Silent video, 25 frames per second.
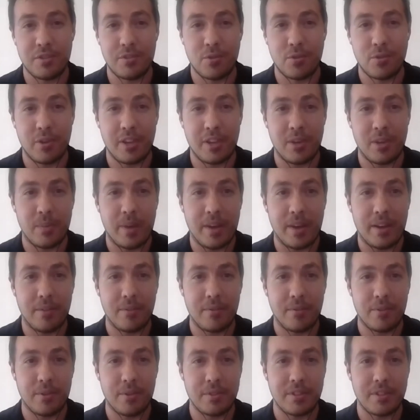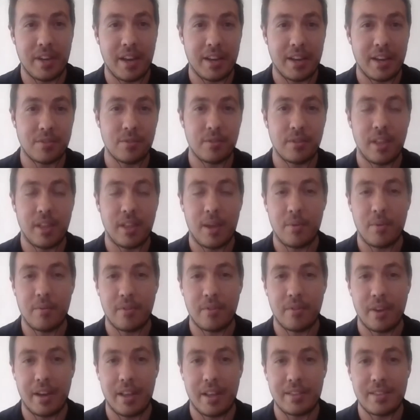is talking about for international climate
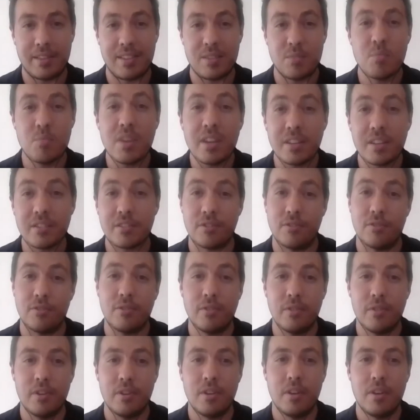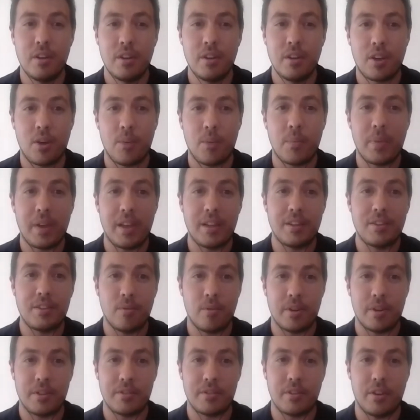finance is minuscule compared to
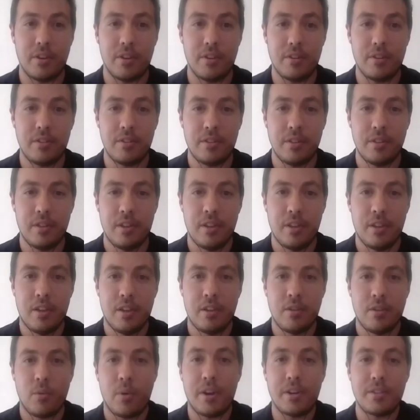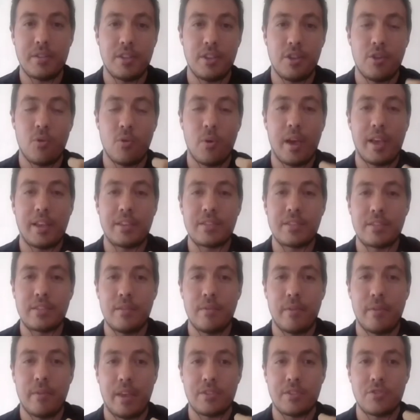what is owed. Whereas the US
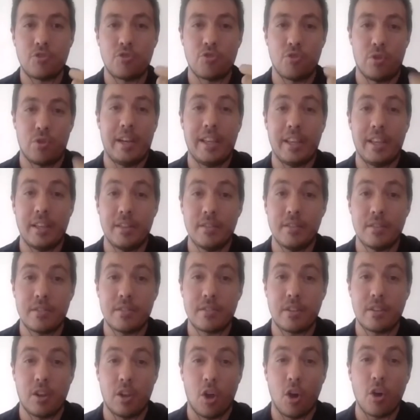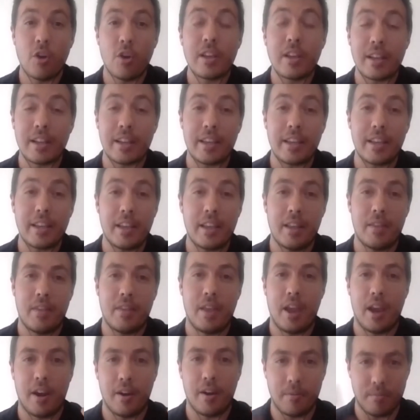invests trillions locally in
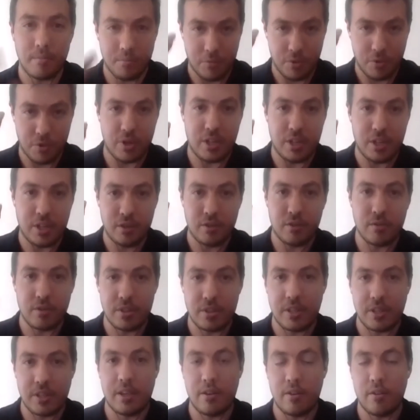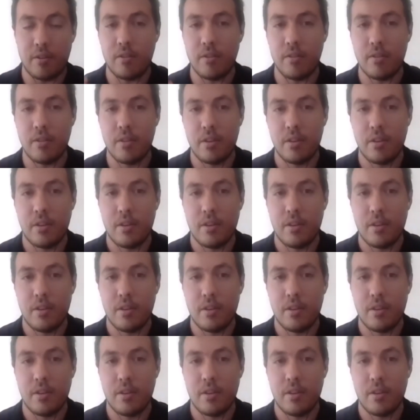their Green New Deal,